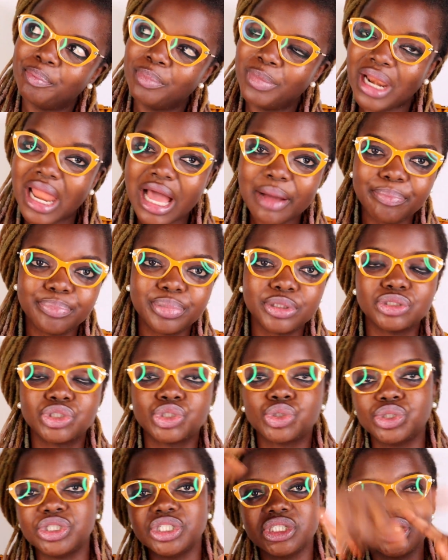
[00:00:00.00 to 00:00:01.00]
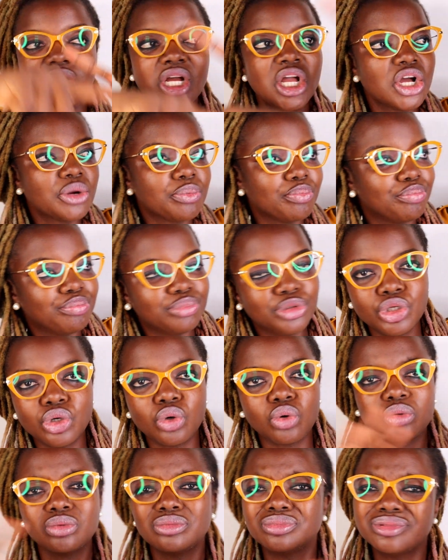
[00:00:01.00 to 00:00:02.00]
lab to the,
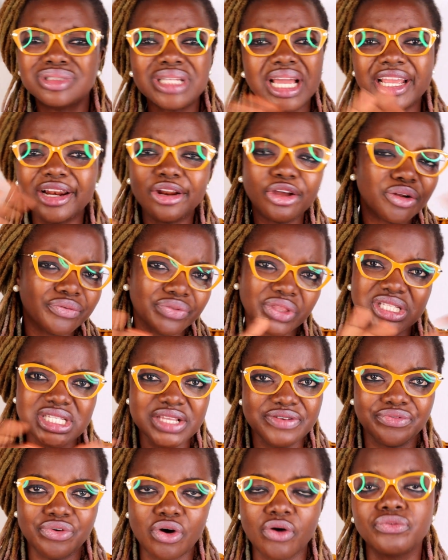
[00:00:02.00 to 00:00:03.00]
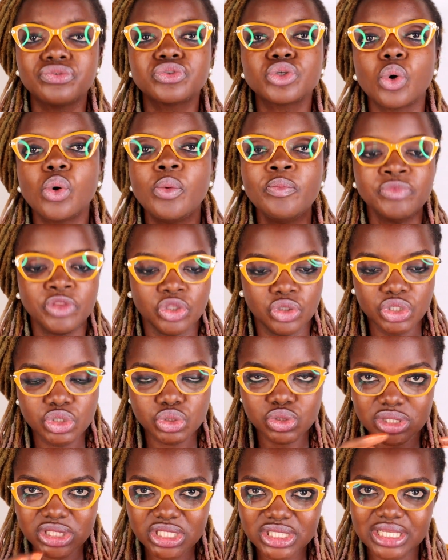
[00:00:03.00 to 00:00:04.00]
there are a lot of things involved. So you need
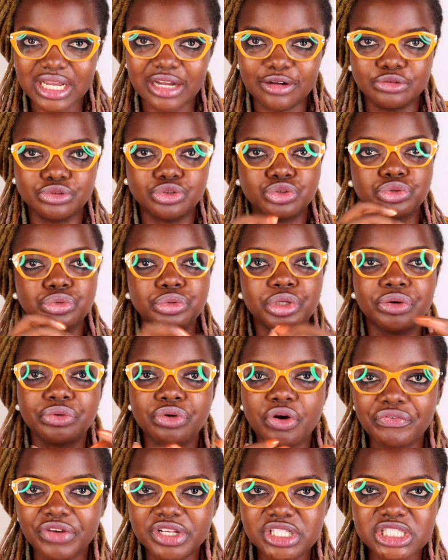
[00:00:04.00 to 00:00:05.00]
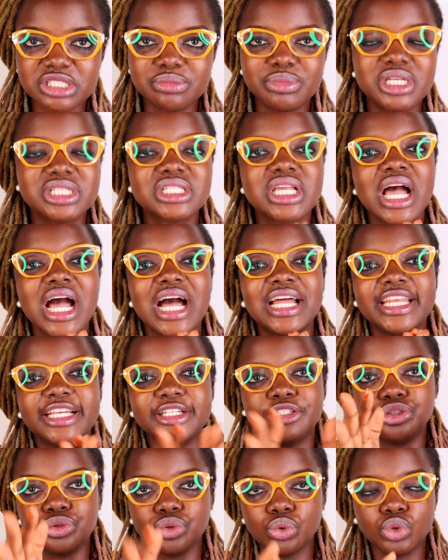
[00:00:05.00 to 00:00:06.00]
to sit down, do a rough estimate, and
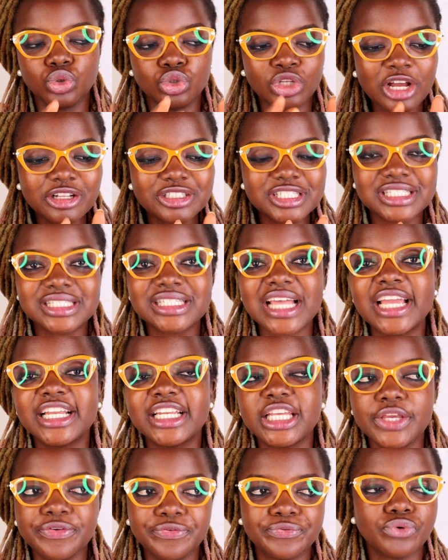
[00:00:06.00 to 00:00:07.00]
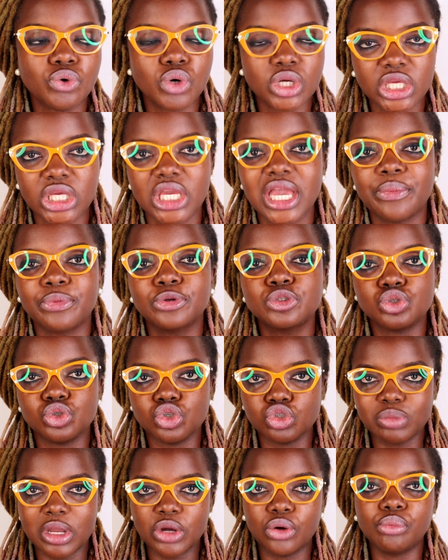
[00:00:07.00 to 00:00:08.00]
then you now decide if, okay, I want to
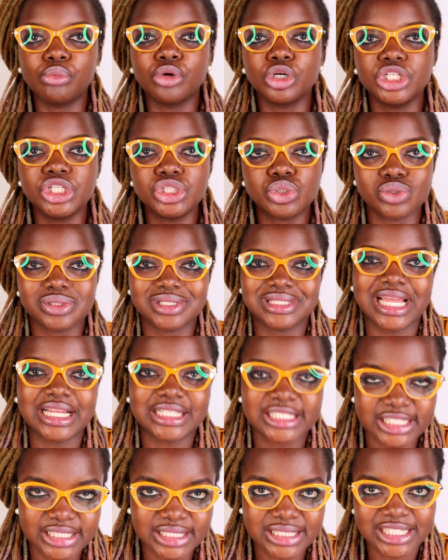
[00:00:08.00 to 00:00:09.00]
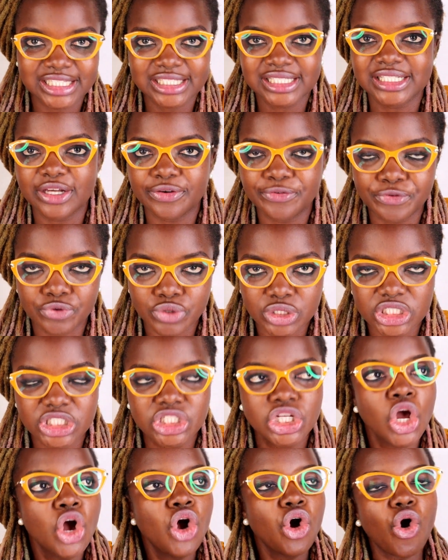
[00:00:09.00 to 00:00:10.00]
use my own money to start it
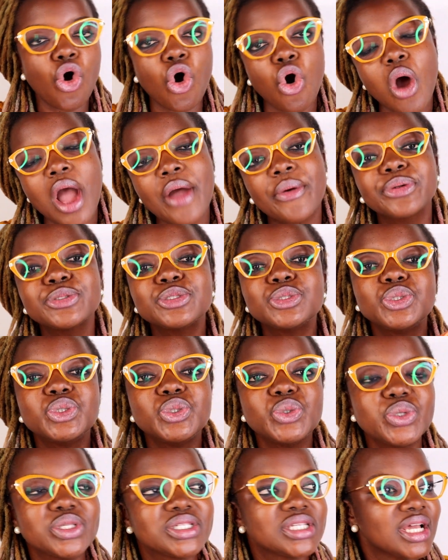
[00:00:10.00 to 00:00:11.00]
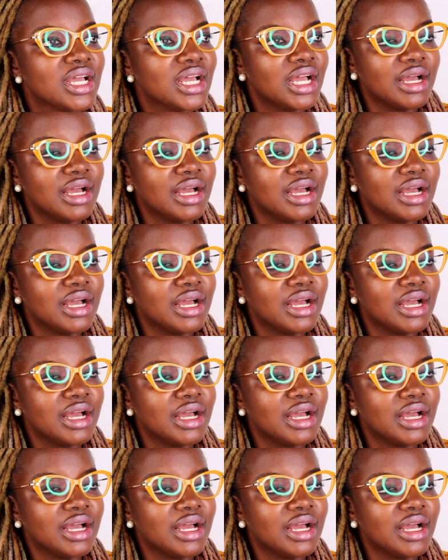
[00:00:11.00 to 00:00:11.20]
self-funding, or I want to use